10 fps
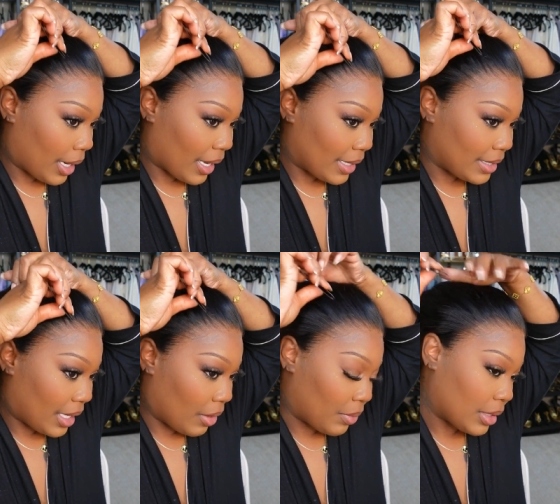Like I
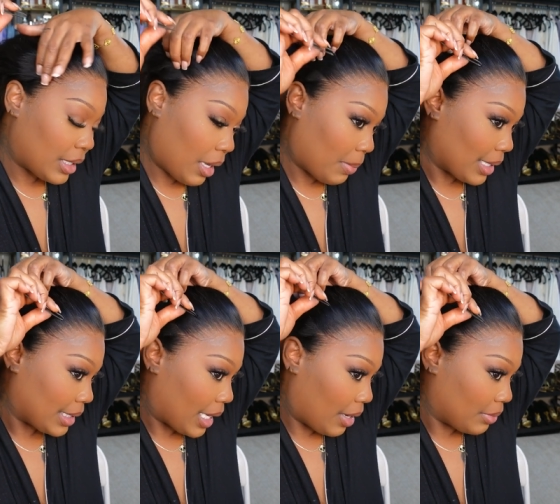said, I want to take my
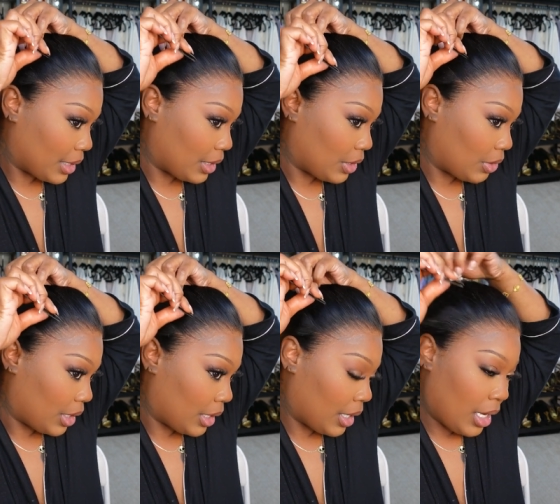time with this
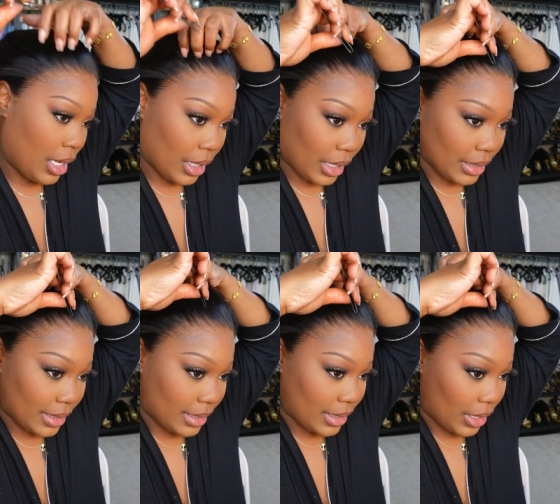unit because
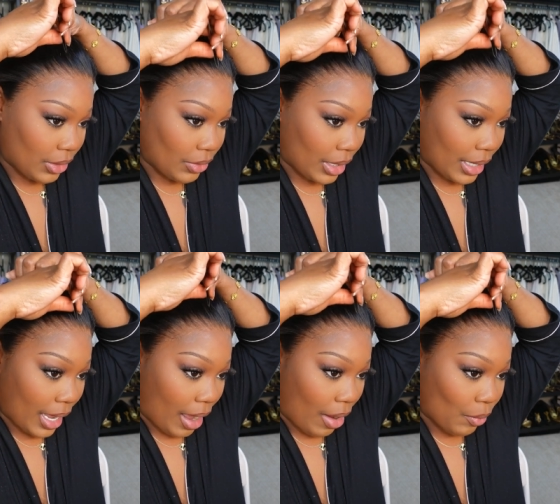this is a unit
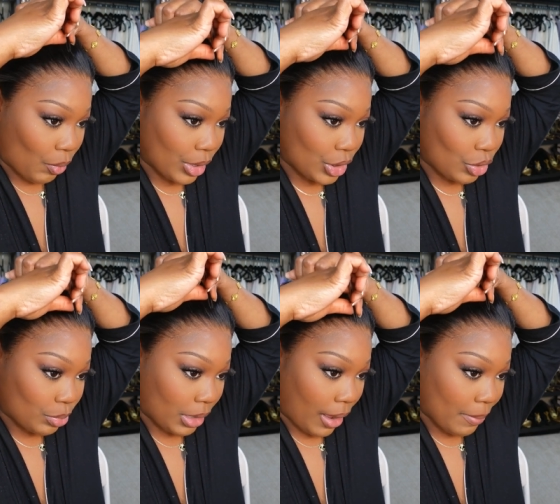that I want to
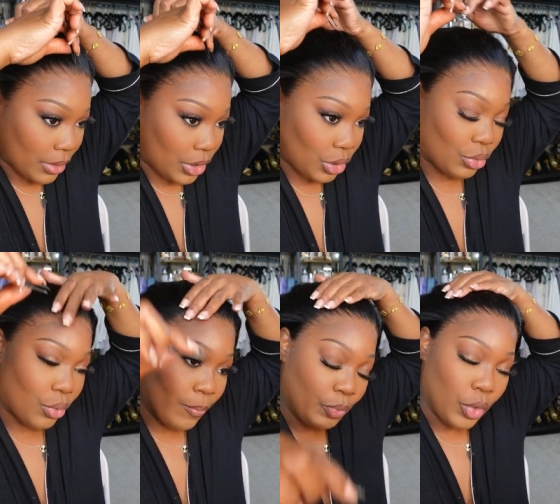be able to
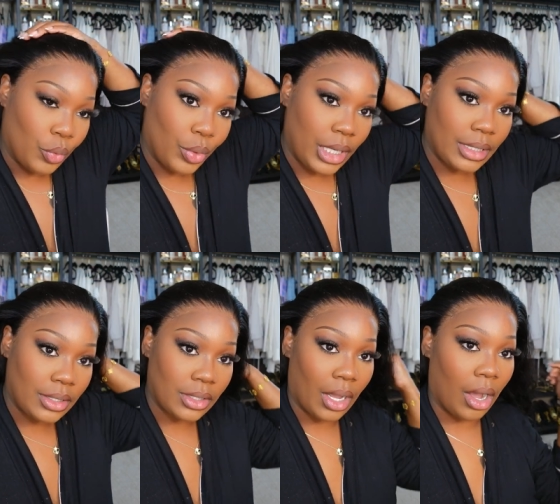
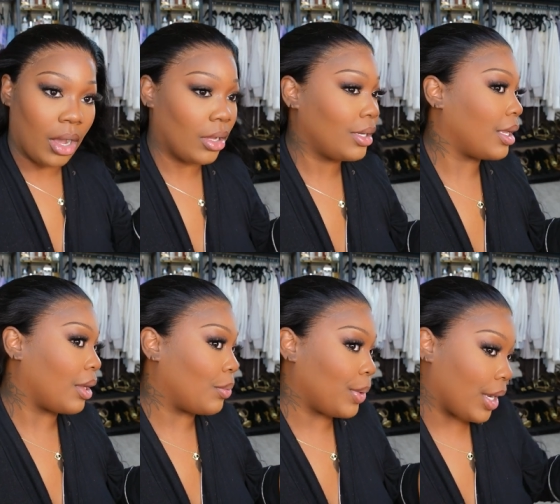reinstall
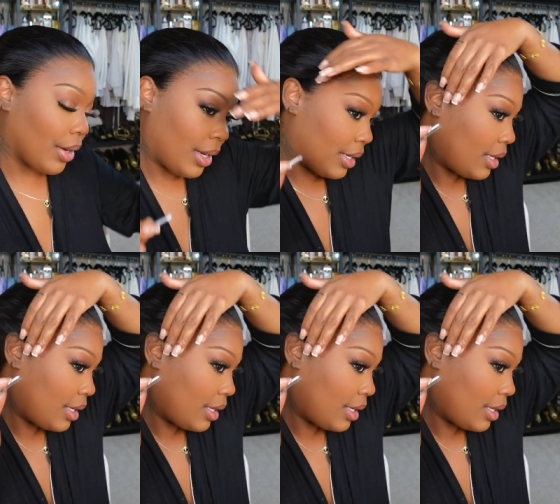and wear